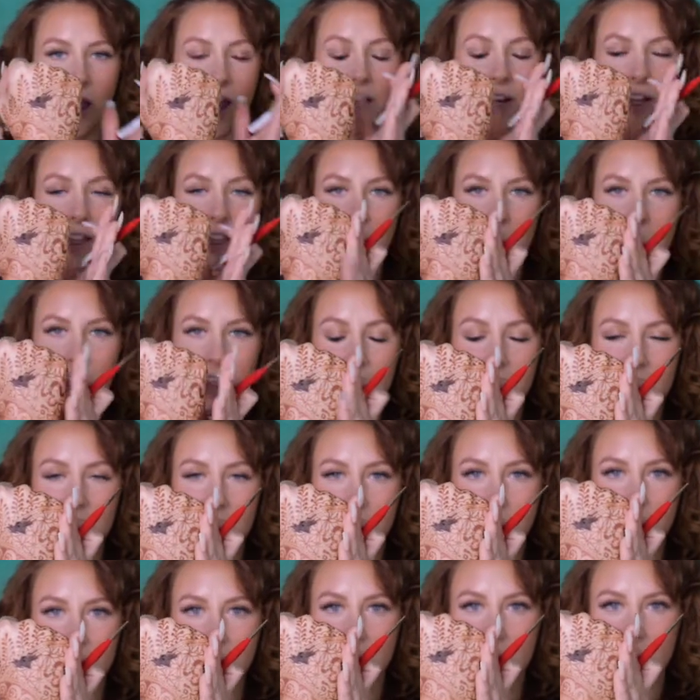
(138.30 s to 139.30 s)
And I like
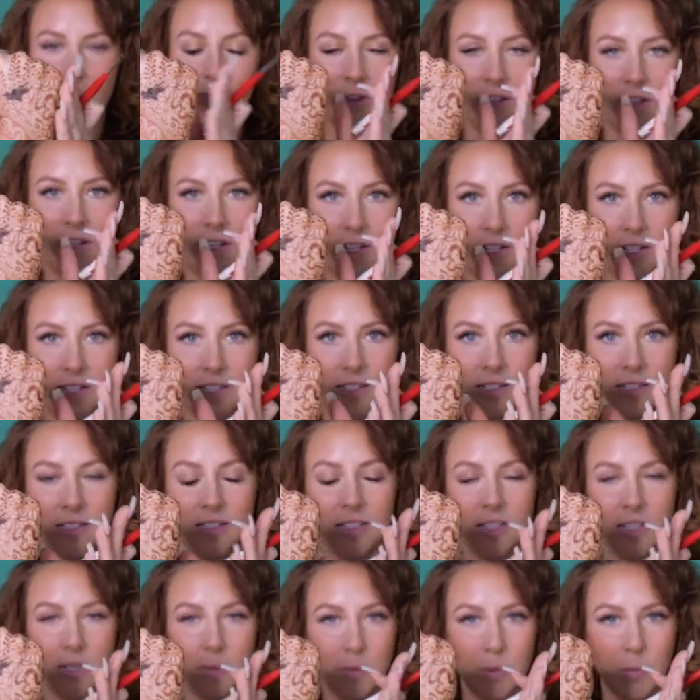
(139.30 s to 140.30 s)
this because my hand is going
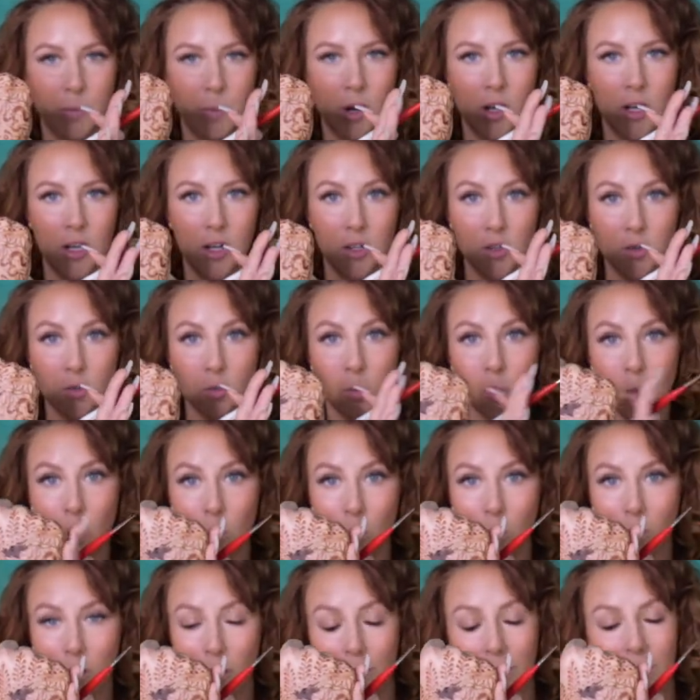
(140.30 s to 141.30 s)
to keep the product
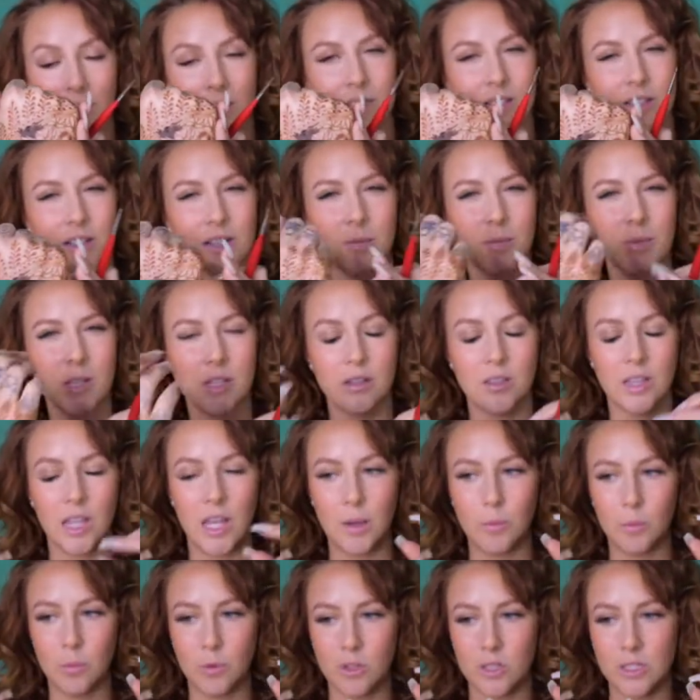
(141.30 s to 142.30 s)
warm, and it's going to be a
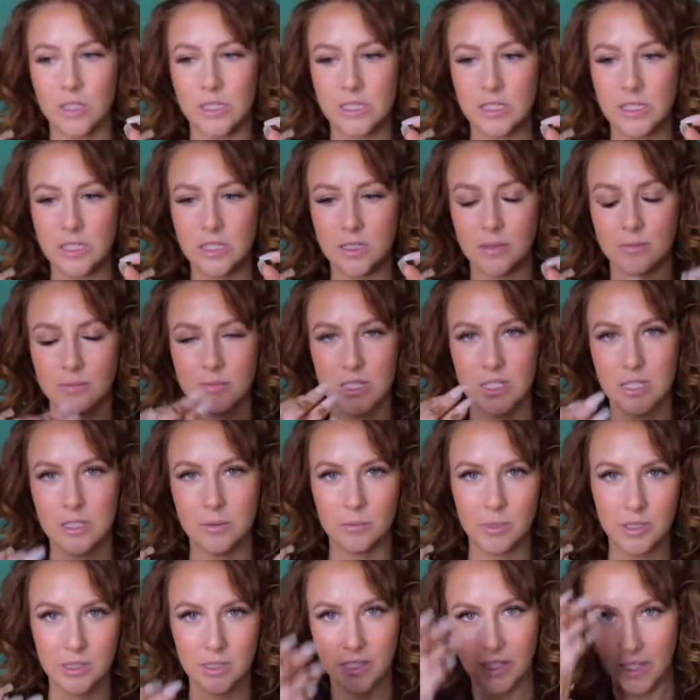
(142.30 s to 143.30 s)
lot more easy to
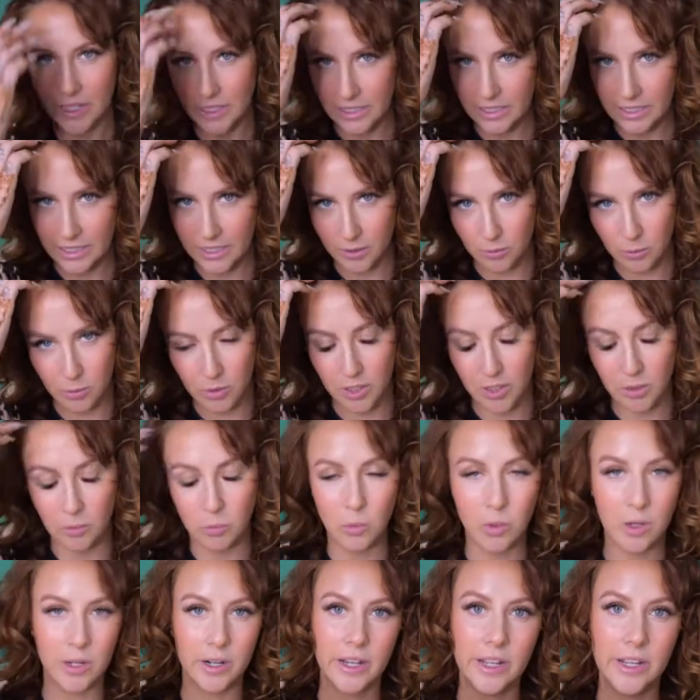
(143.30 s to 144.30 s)
manipulate and get it where I
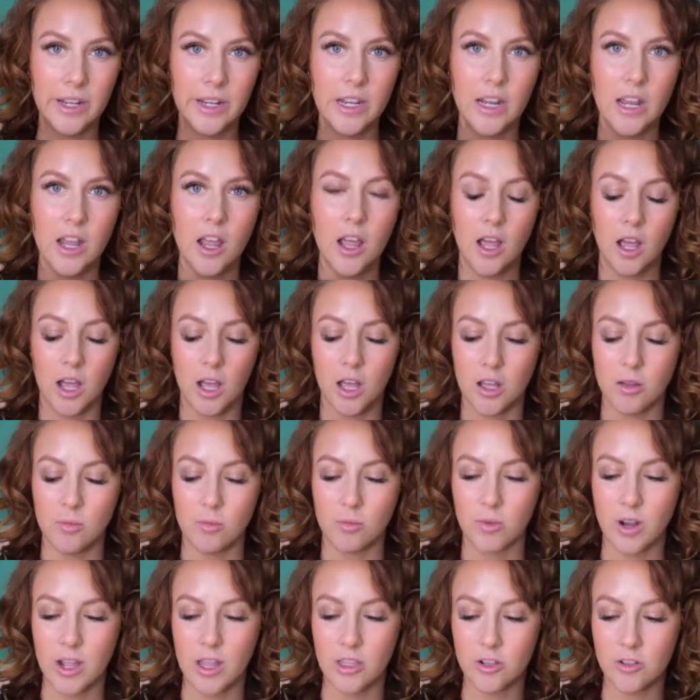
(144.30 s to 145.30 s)
want it,
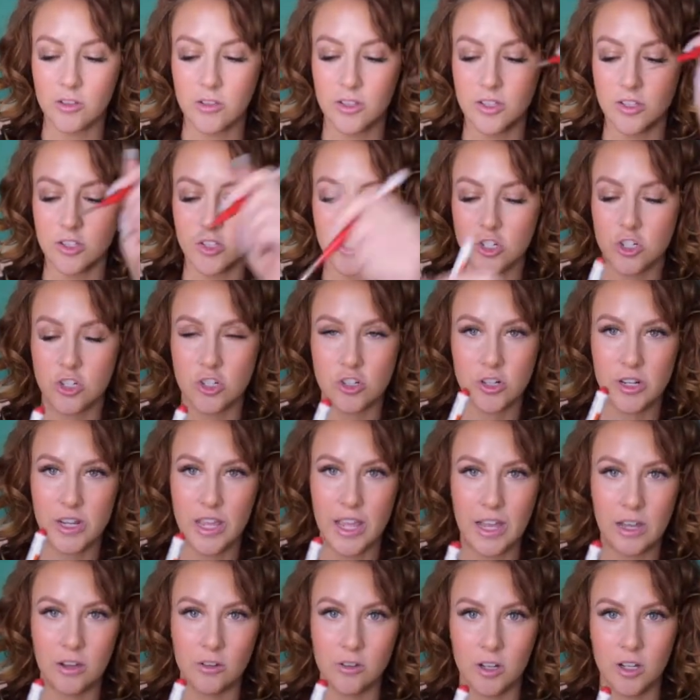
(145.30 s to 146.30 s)
rather than straight
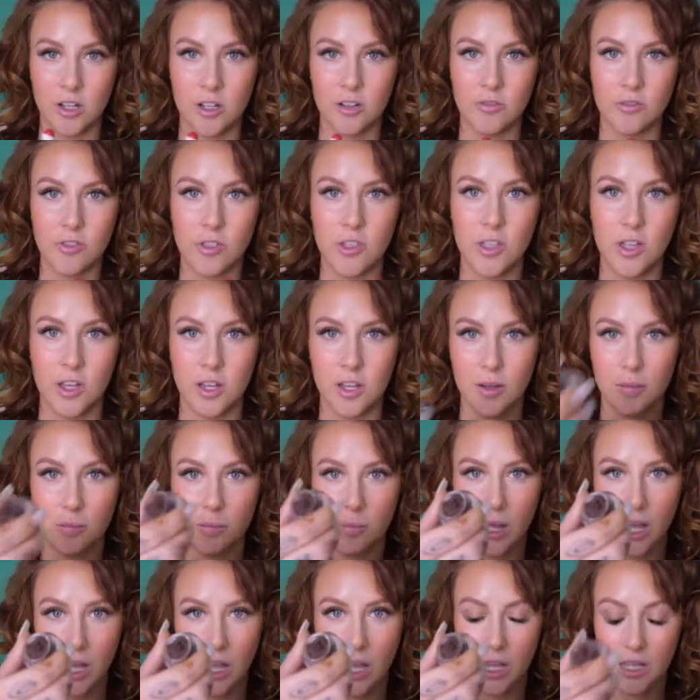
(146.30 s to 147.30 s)
out of the
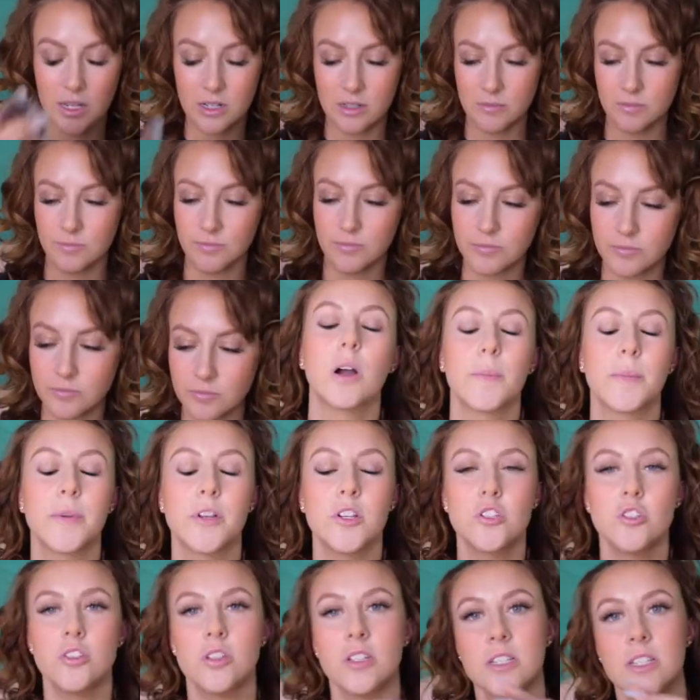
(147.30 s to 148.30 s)
pot. I'm
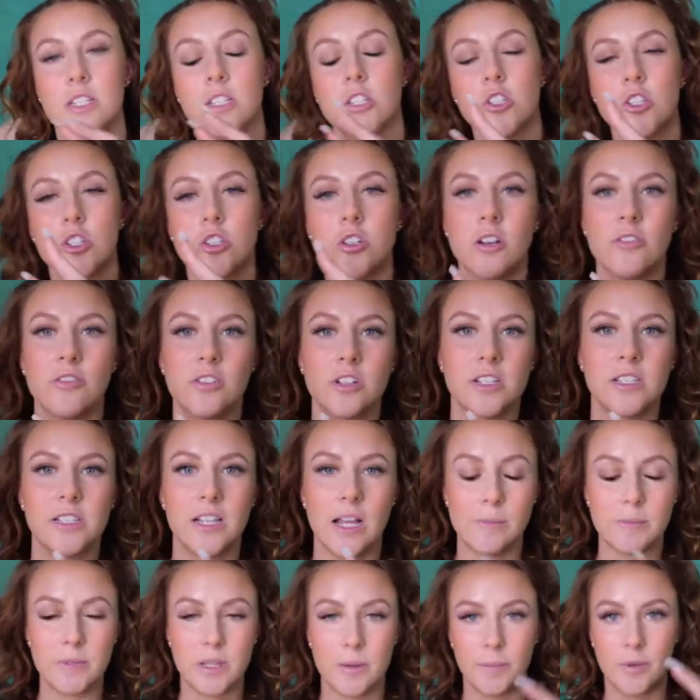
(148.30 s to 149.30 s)
going to do this in two different
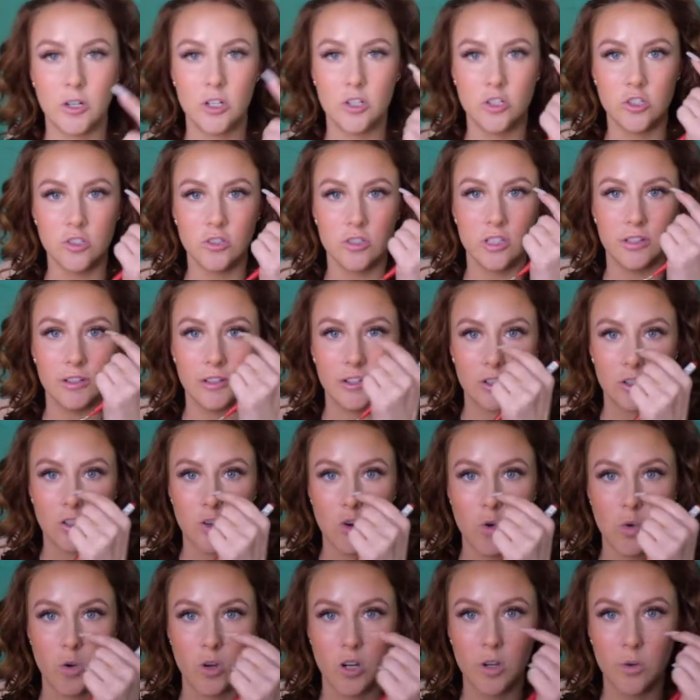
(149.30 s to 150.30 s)
steps. I'm going to do the inner
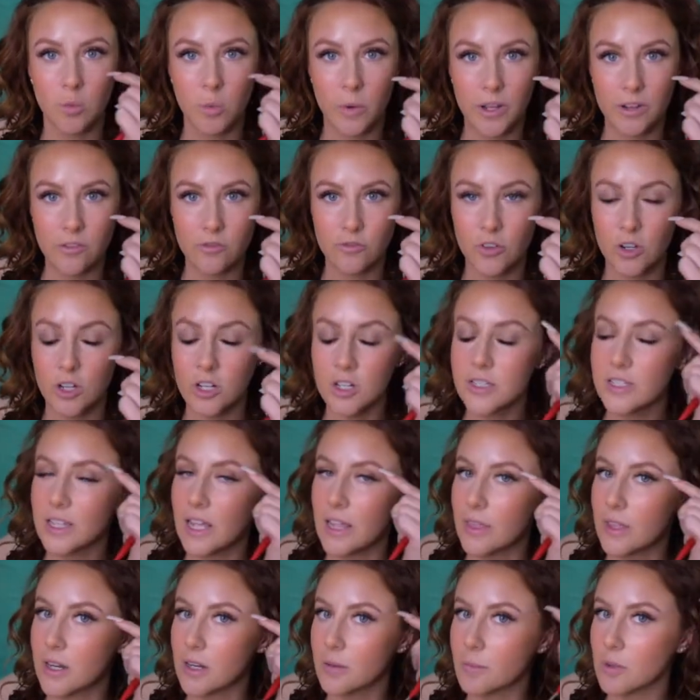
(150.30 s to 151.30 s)
corner wing first,
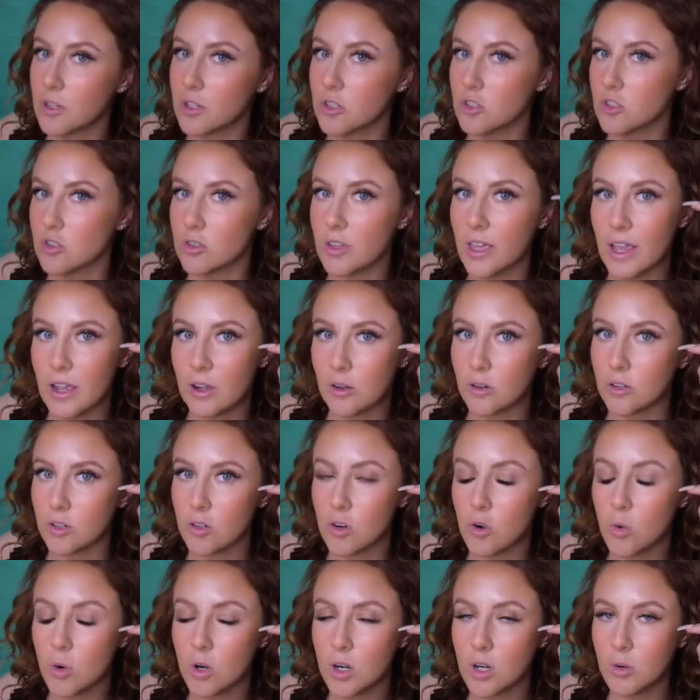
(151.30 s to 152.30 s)
and then I'm going to do the outer
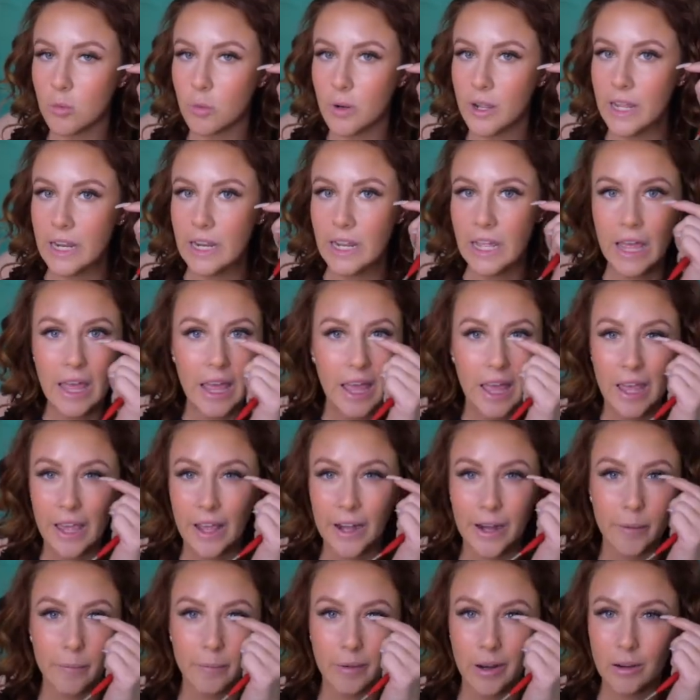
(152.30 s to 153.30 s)
corner wing,
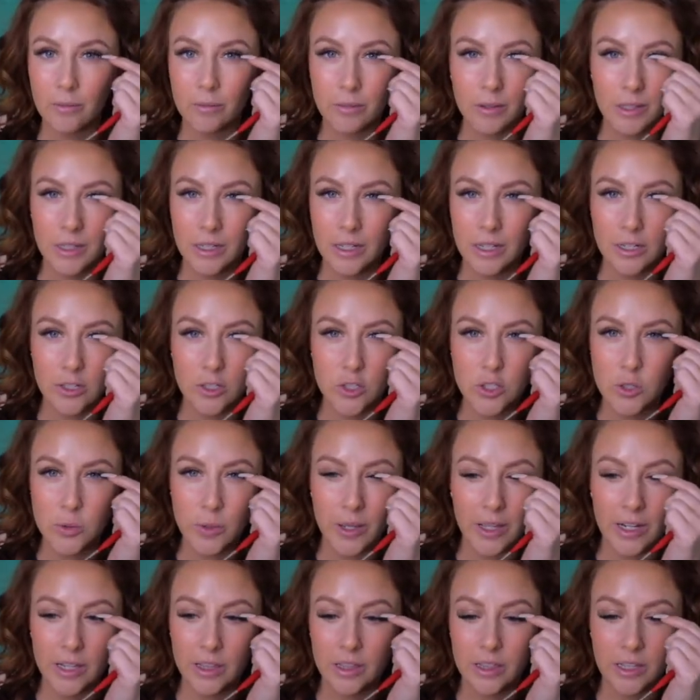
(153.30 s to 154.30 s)
and I'm not really going to do
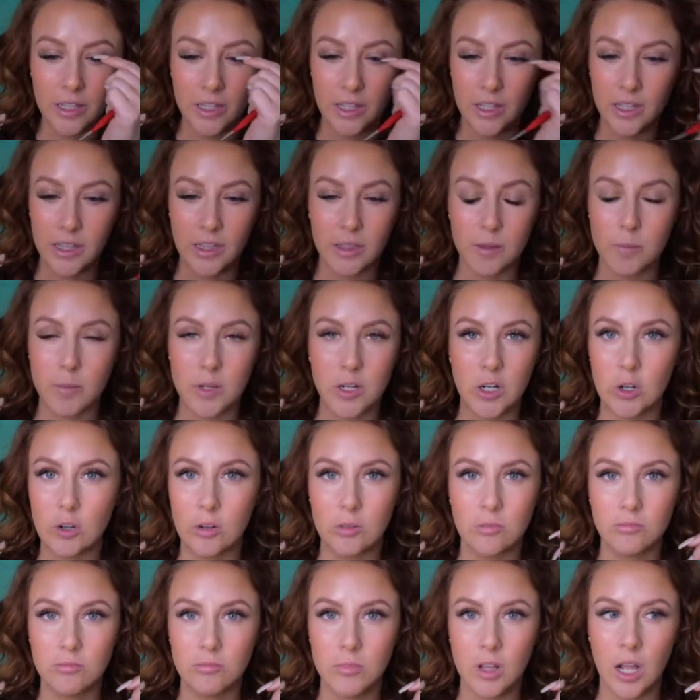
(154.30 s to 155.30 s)
anything in the
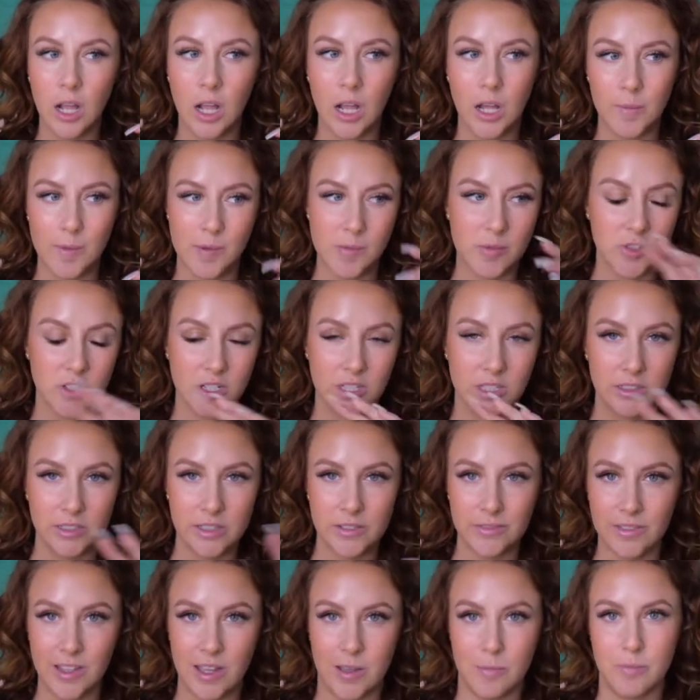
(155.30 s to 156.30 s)
middle. I'm just going to
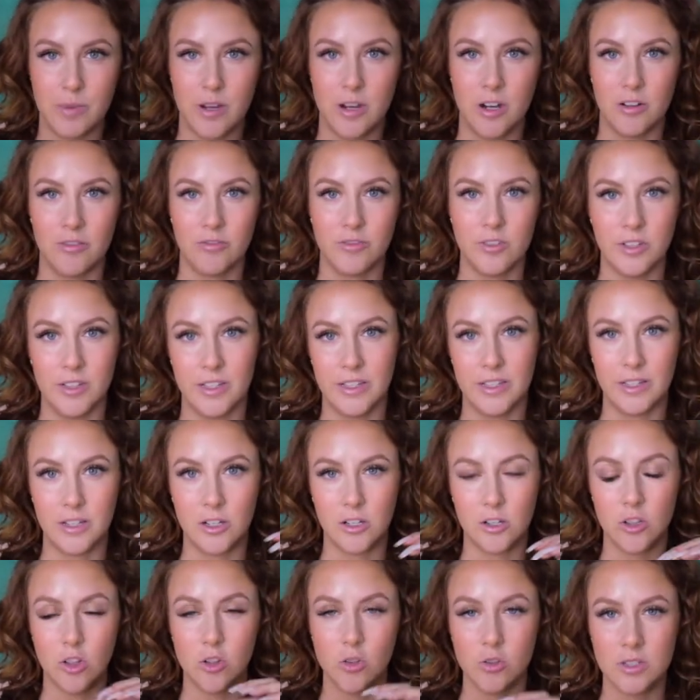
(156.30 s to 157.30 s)
leave that bare. I feel like it
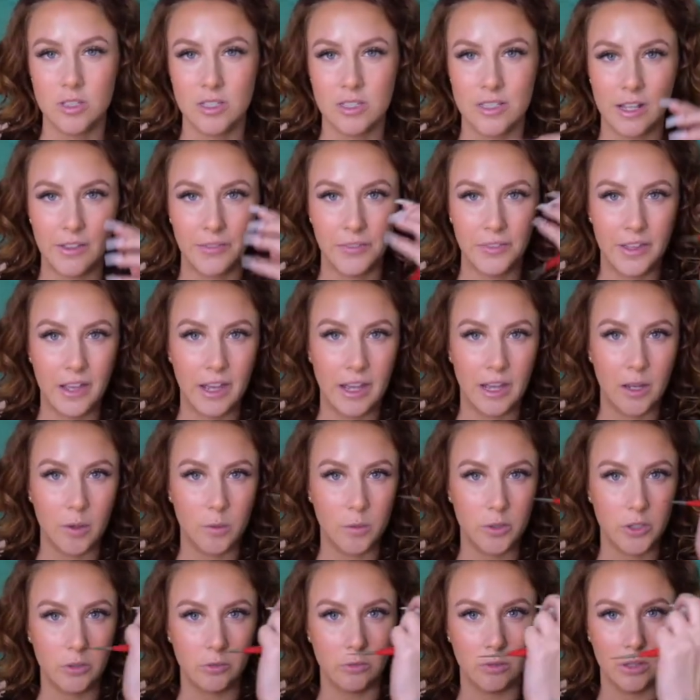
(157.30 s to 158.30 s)
closes out the eye
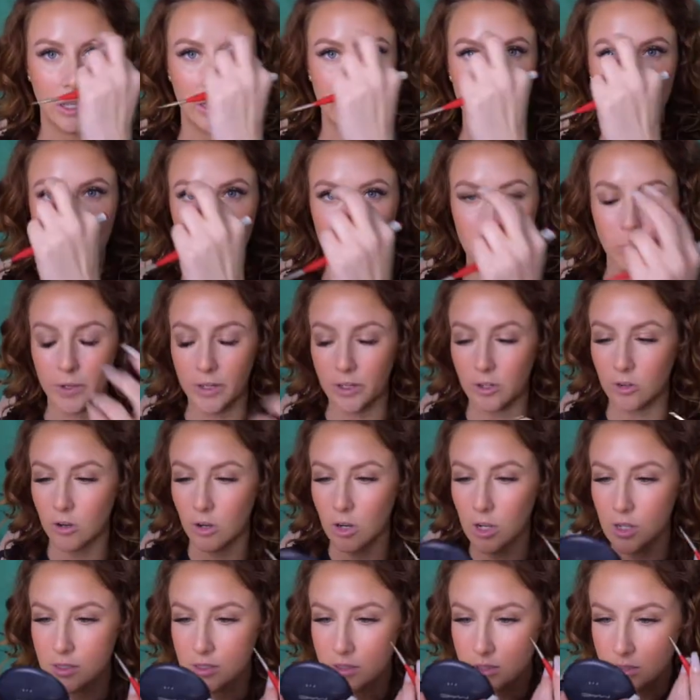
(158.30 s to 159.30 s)
when you line all the way
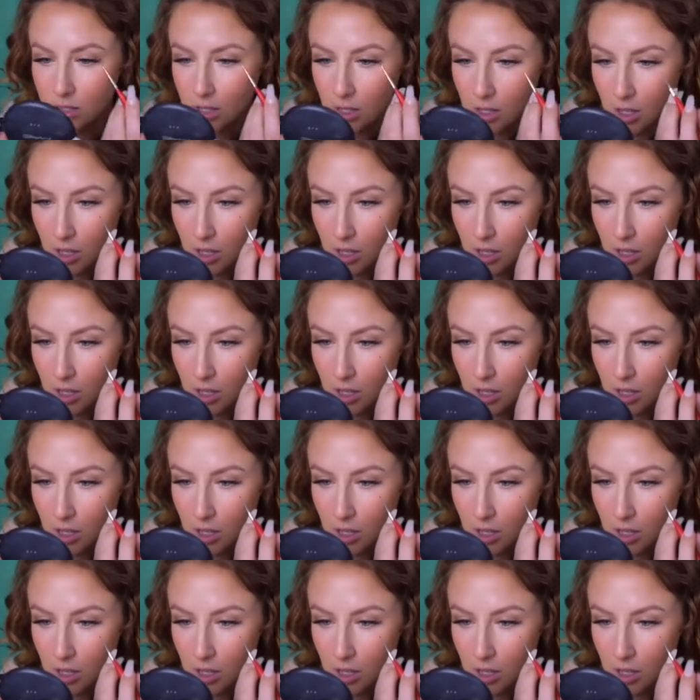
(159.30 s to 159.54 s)
across.